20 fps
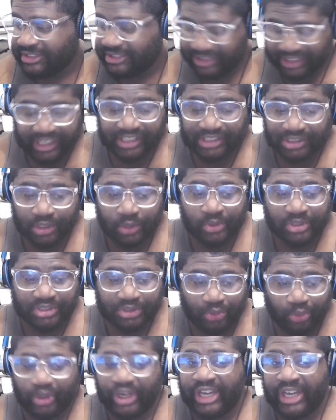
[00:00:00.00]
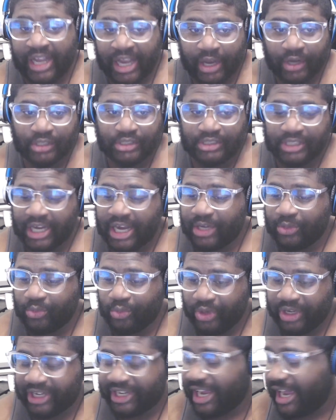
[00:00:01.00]
Shinzo is green-haired
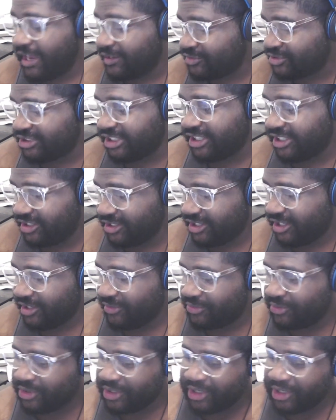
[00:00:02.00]
John Wick. I've seen enough.